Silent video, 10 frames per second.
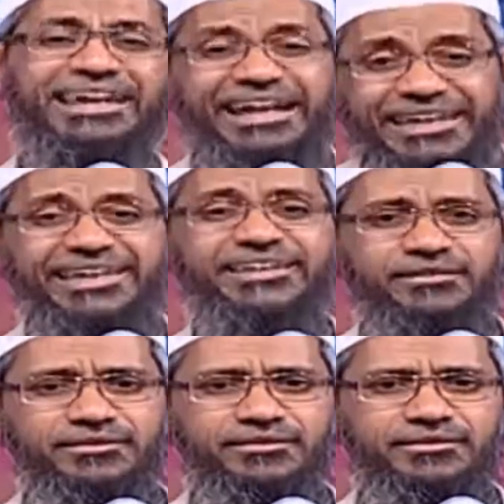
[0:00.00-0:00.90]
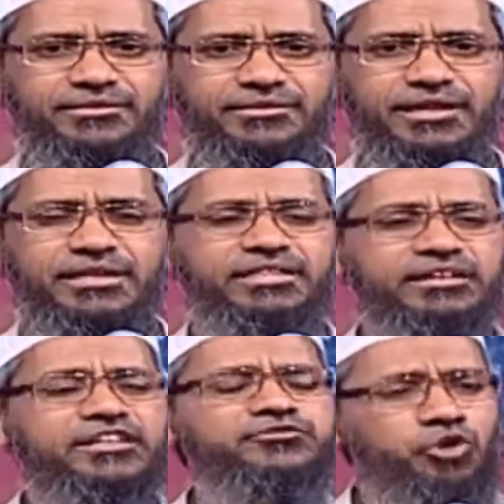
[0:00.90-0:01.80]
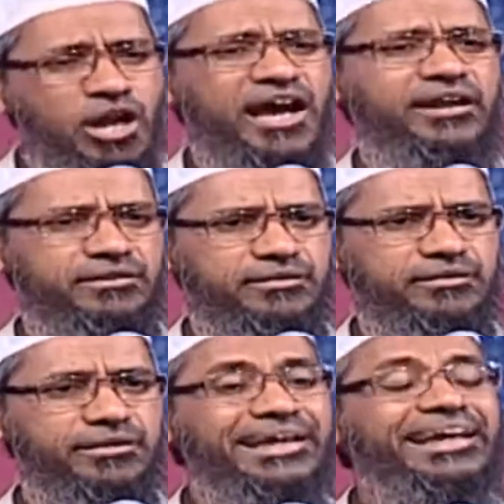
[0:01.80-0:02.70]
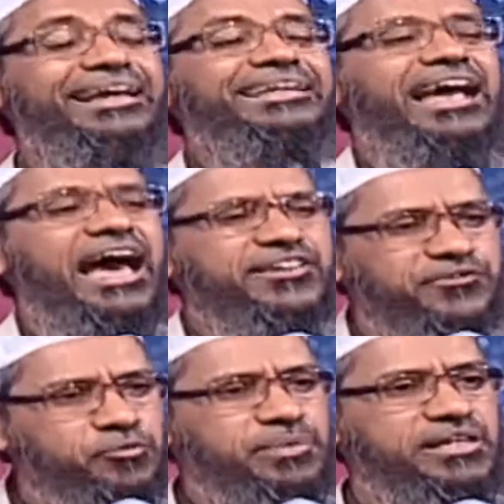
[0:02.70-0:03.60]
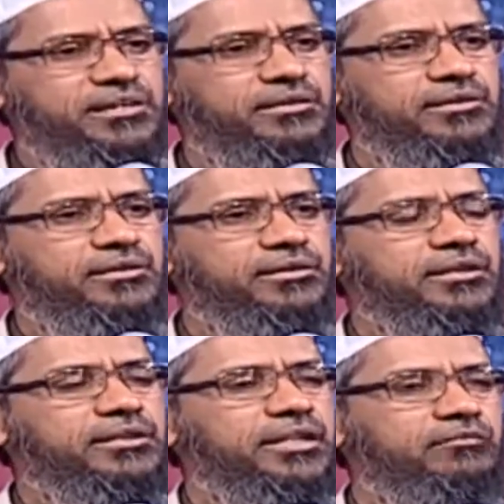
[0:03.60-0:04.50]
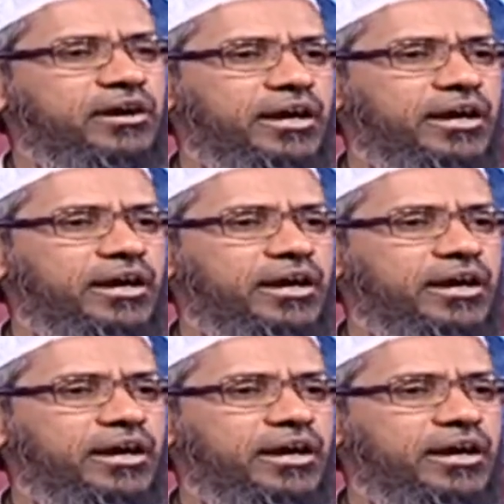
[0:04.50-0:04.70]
in agreeing that this Quran, it has to be the